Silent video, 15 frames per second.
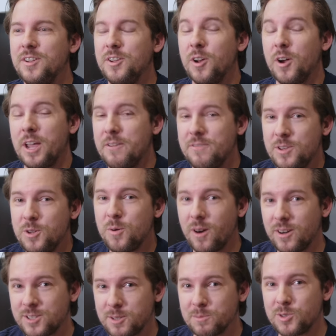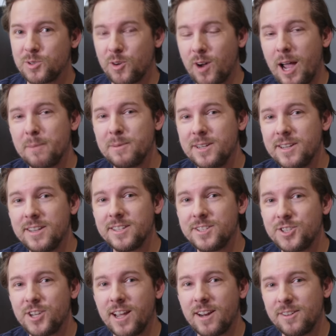you know, if you are subscribed to this
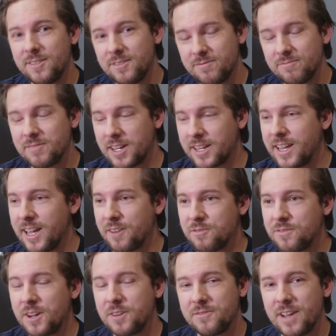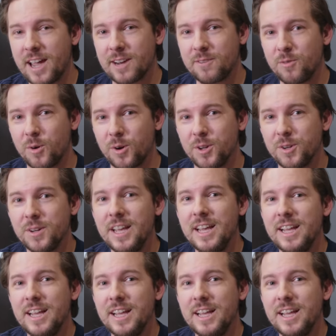channel, again, fun fact for you,